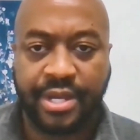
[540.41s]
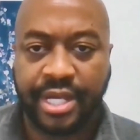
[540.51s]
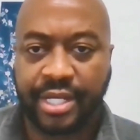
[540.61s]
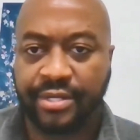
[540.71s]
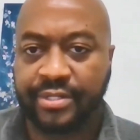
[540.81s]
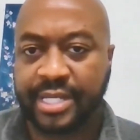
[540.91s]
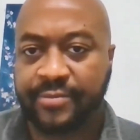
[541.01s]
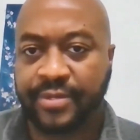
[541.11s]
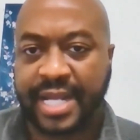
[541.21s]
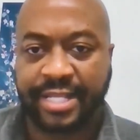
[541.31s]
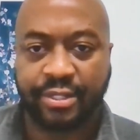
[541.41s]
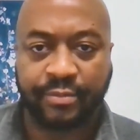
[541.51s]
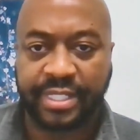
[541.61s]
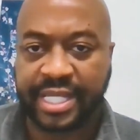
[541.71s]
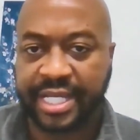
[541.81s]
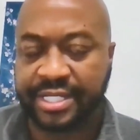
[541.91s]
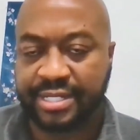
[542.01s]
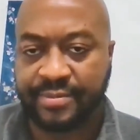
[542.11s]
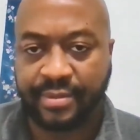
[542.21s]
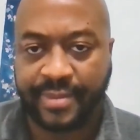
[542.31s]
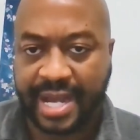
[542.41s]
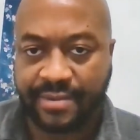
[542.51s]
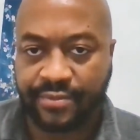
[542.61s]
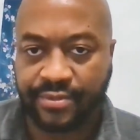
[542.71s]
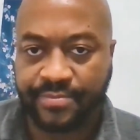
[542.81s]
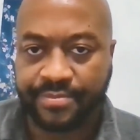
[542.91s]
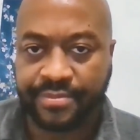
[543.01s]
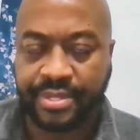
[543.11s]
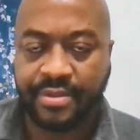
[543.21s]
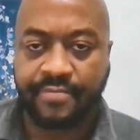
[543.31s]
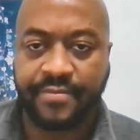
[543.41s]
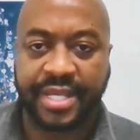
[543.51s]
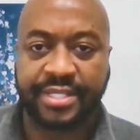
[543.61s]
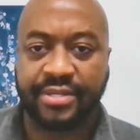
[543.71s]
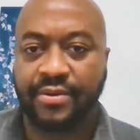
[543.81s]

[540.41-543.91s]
different interpretation of the Bible, based on